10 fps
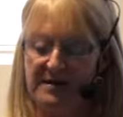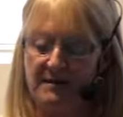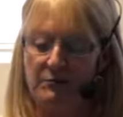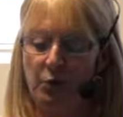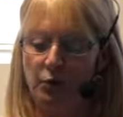an
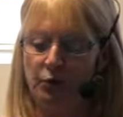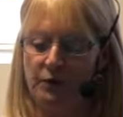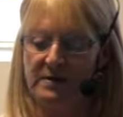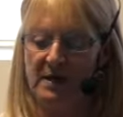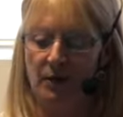immortal
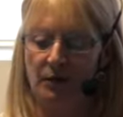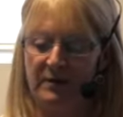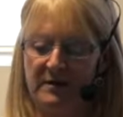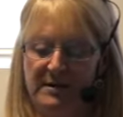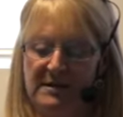soul
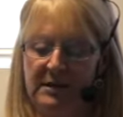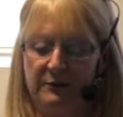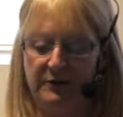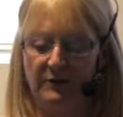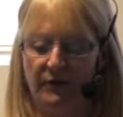in a
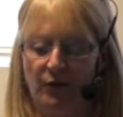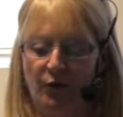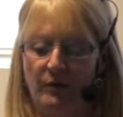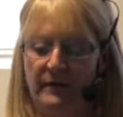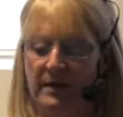material
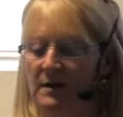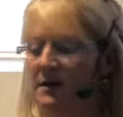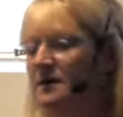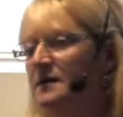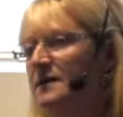form.
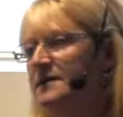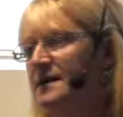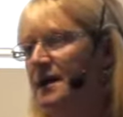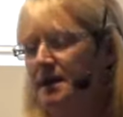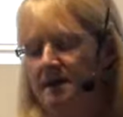
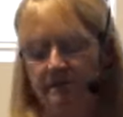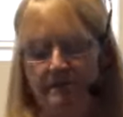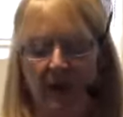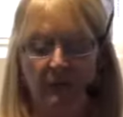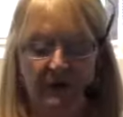
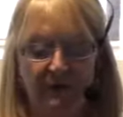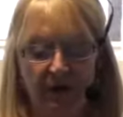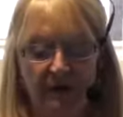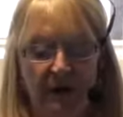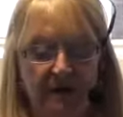And we've
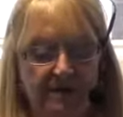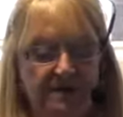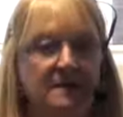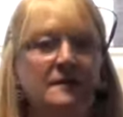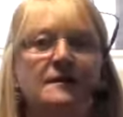heard
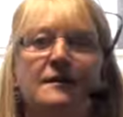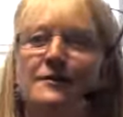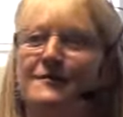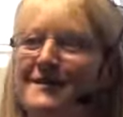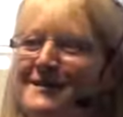those,
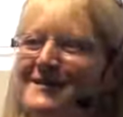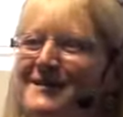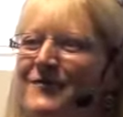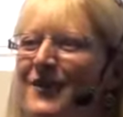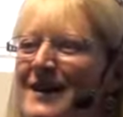
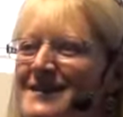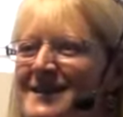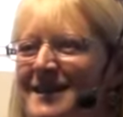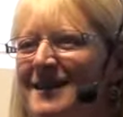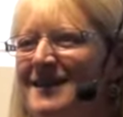the phrase,
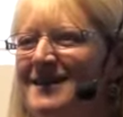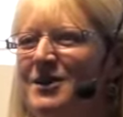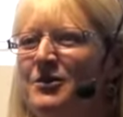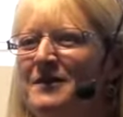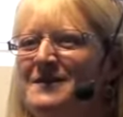
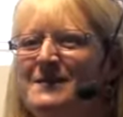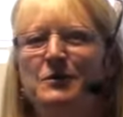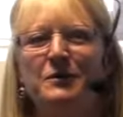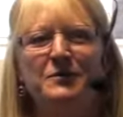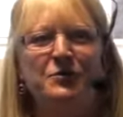you're a
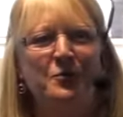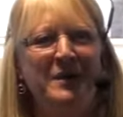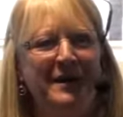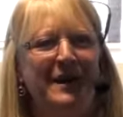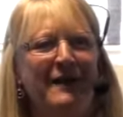spiritual
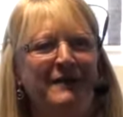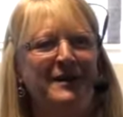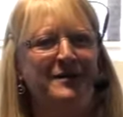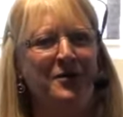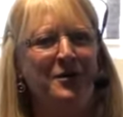being having
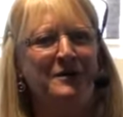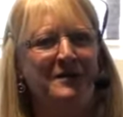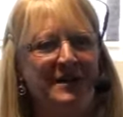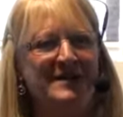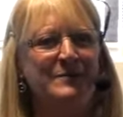an
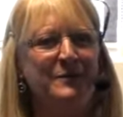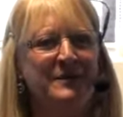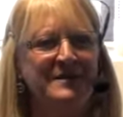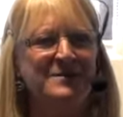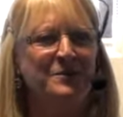earthly
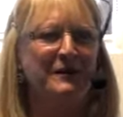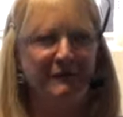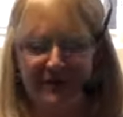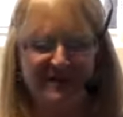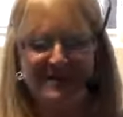experience or
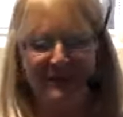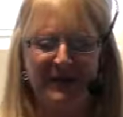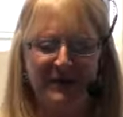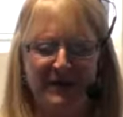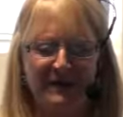whatever it is,
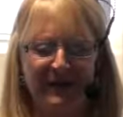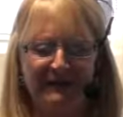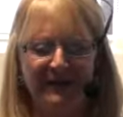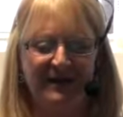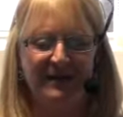something like that.
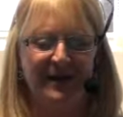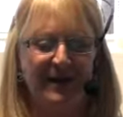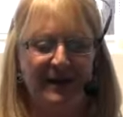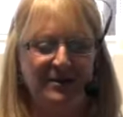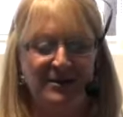
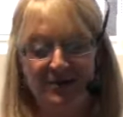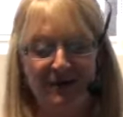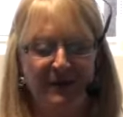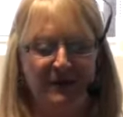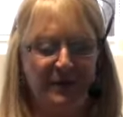It's not
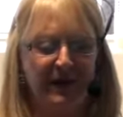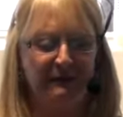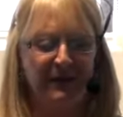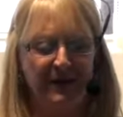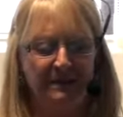the other way
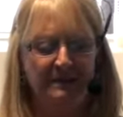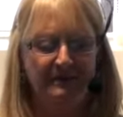around.